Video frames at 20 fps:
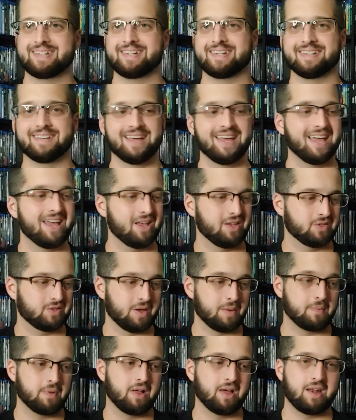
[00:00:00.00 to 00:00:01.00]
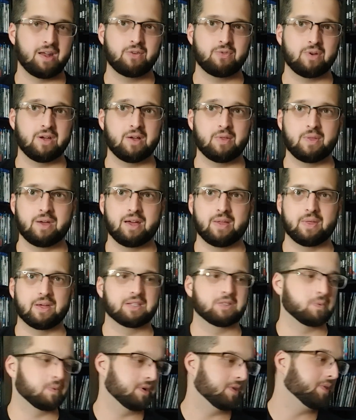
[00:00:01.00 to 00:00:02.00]
And so I'm glad I found that.
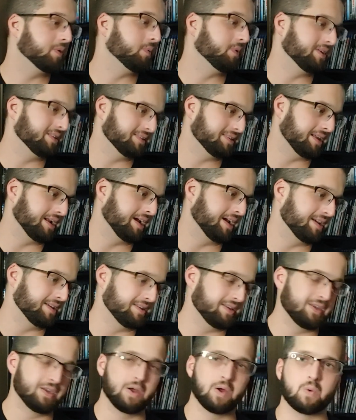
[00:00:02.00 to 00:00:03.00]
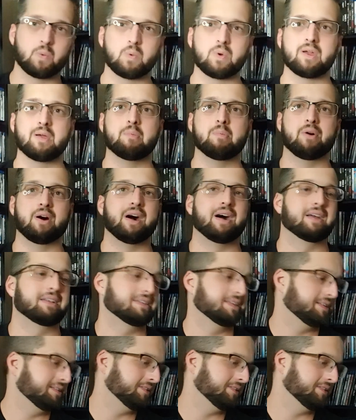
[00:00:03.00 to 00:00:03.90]
That's one of the ones that I, you know, rebought.